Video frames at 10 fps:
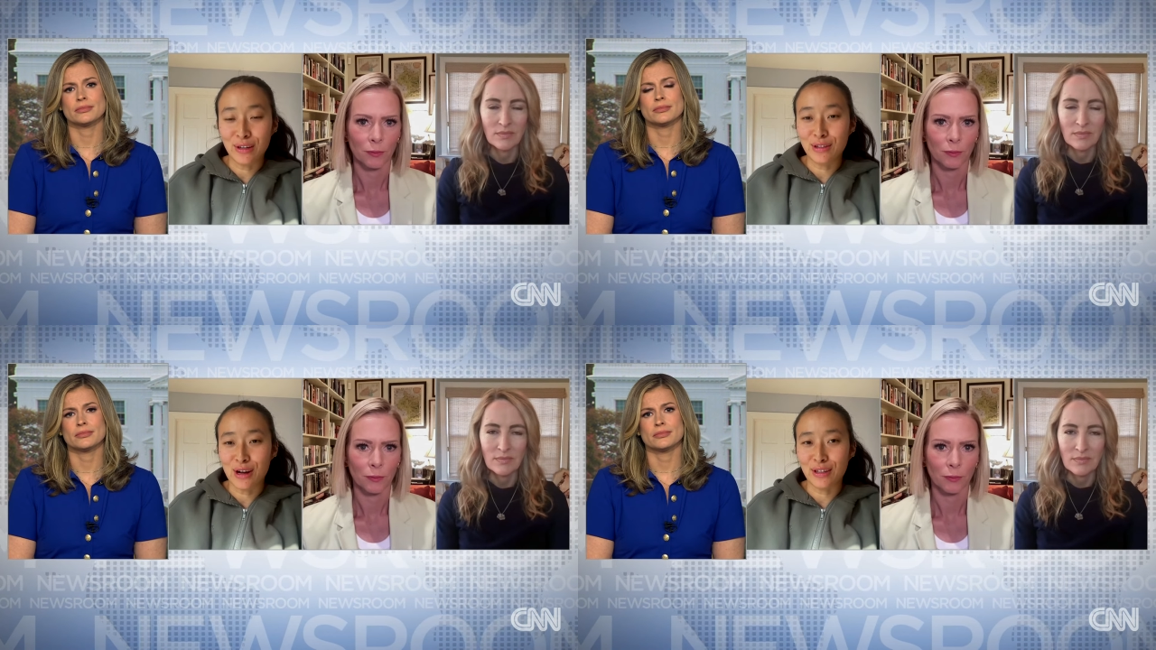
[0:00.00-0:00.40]

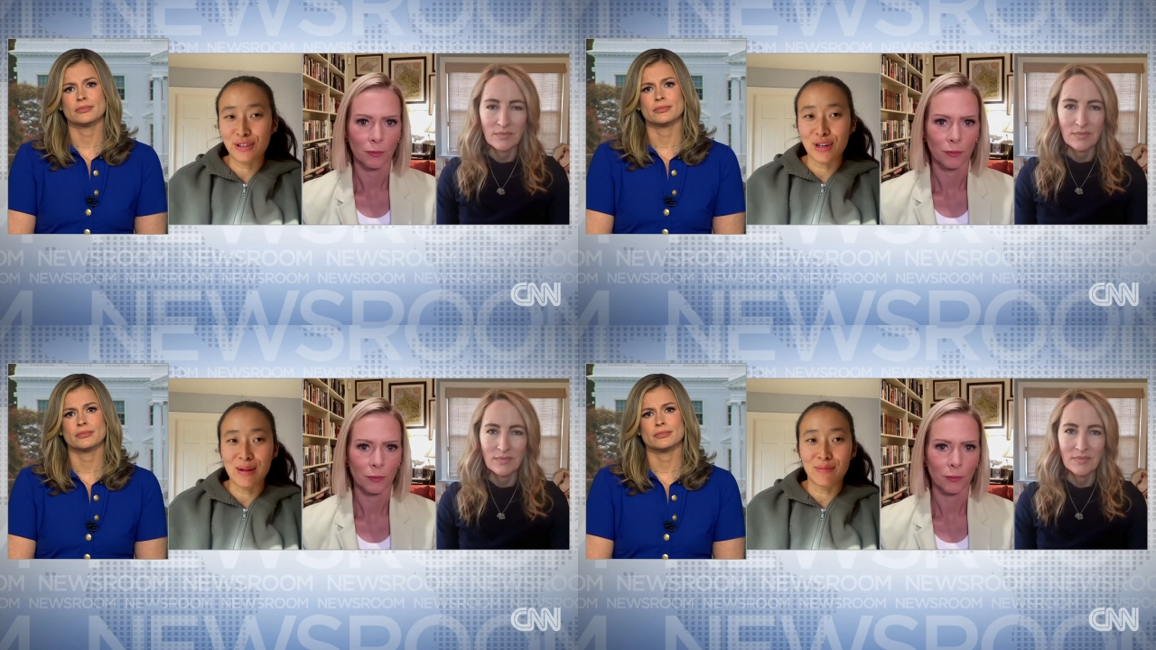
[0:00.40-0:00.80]

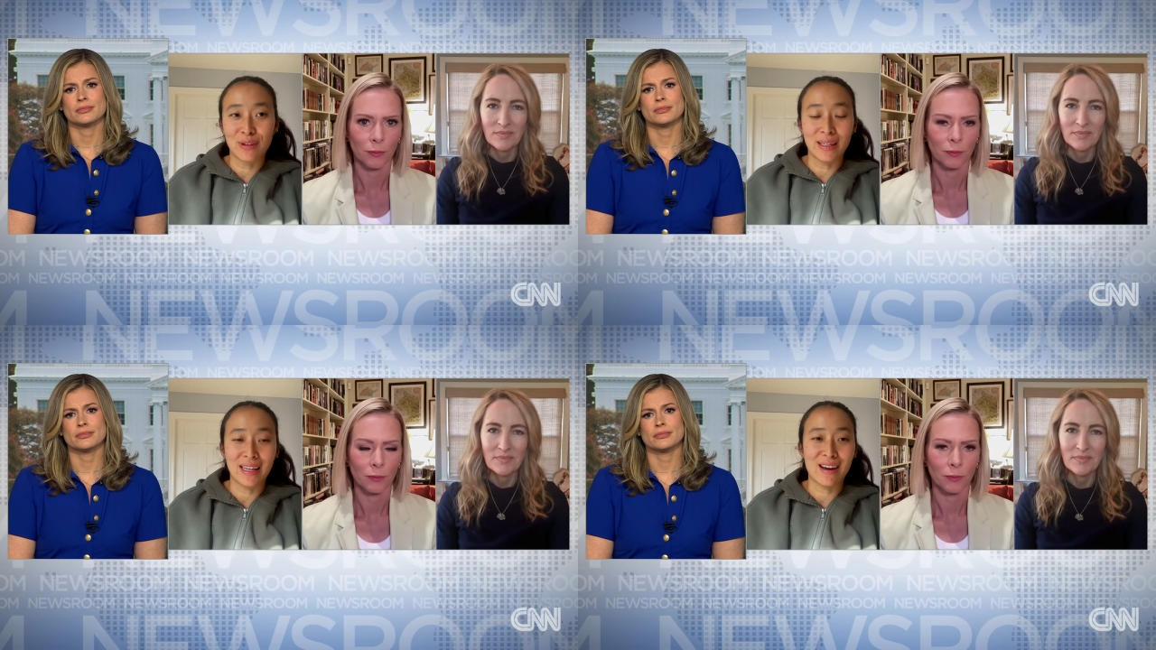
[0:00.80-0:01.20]
Speaker 1: Donald Trump
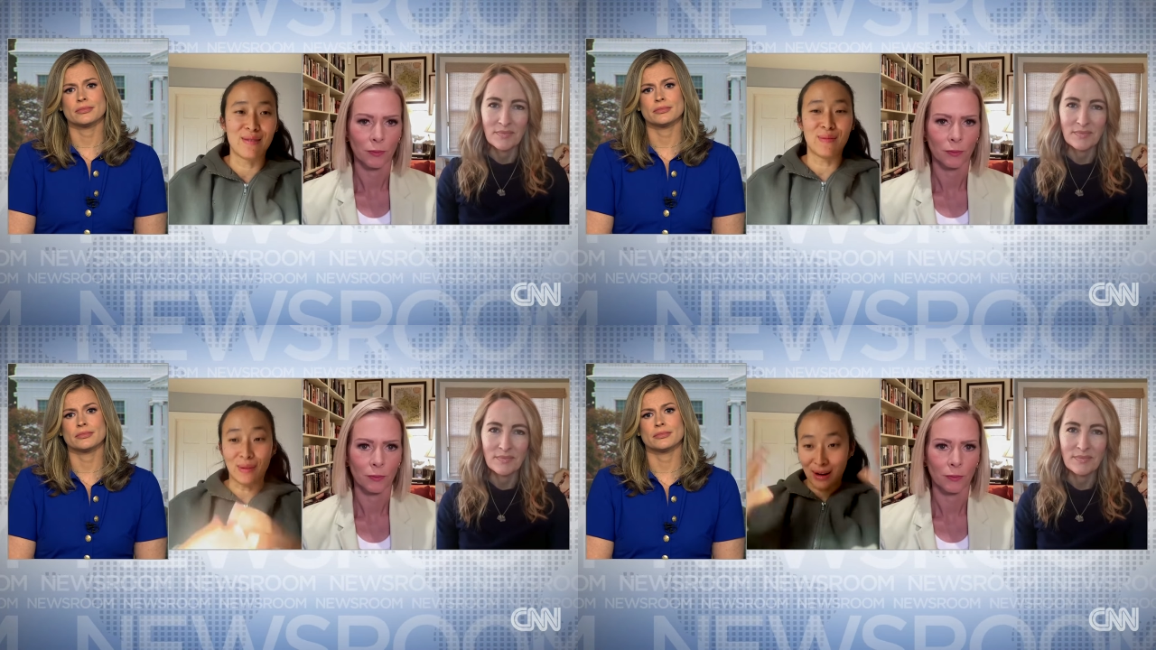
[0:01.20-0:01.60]
really
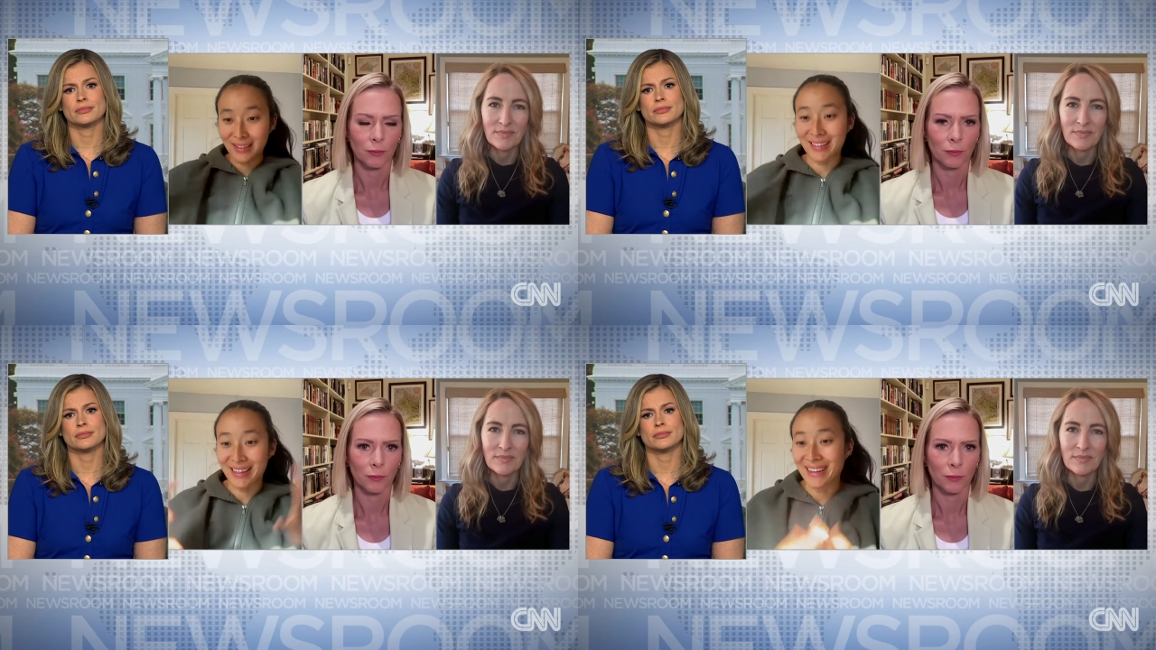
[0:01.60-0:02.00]
come
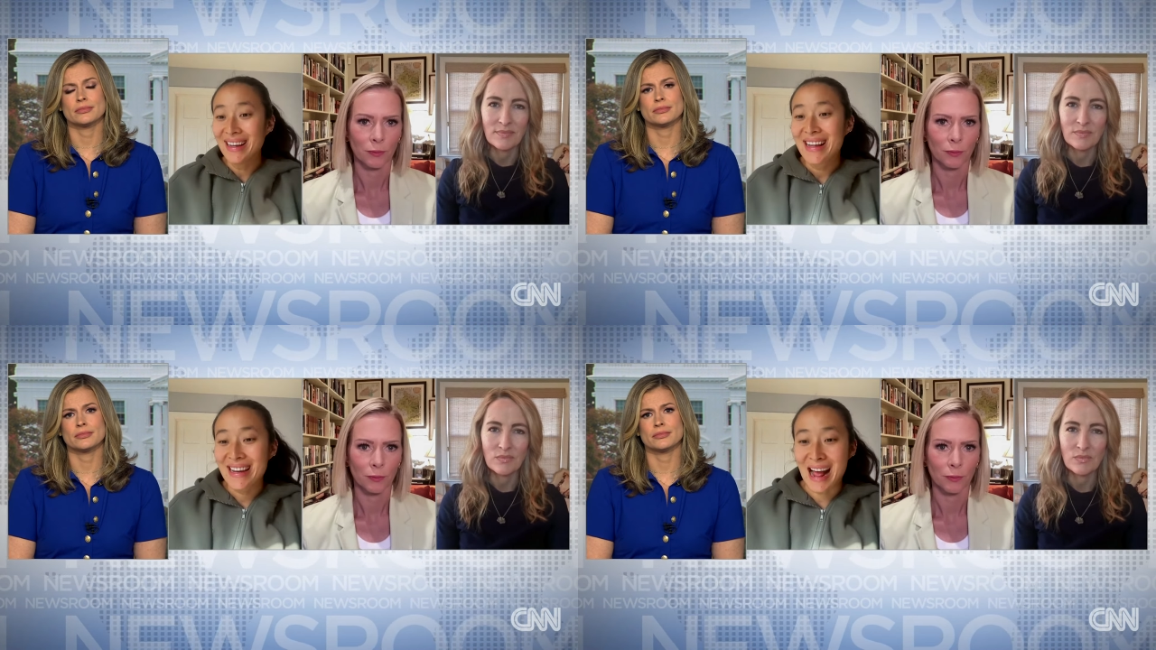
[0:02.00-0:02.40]
onto the
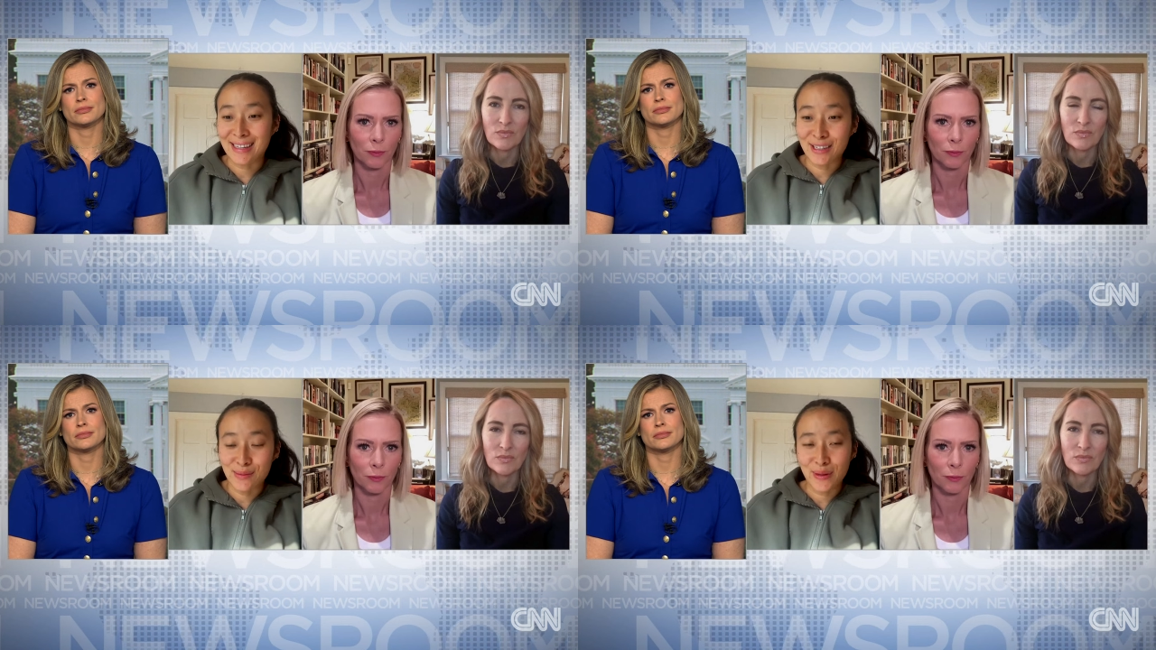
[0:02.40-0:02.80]

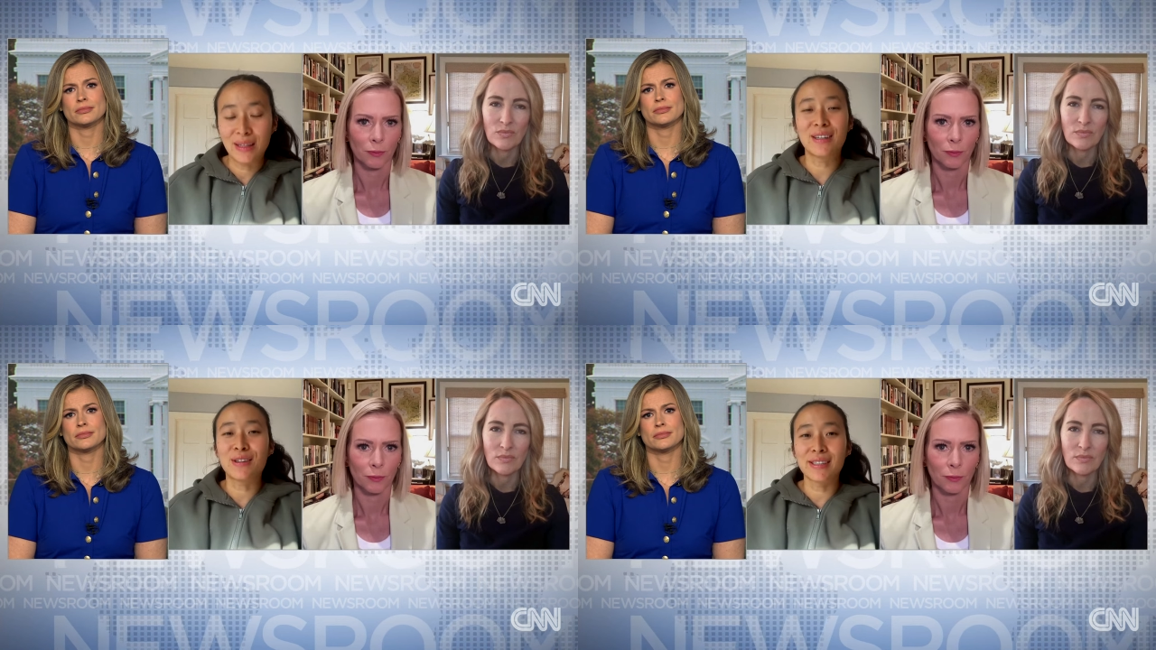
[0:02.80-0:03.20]
national
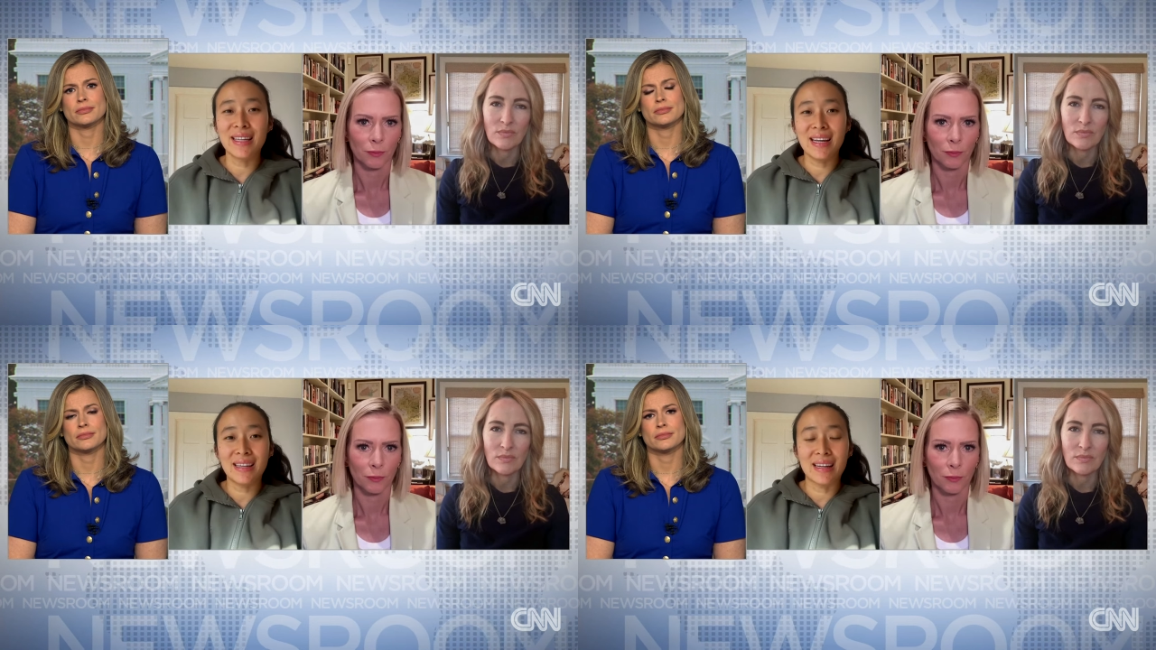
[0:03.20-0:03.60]
political scene.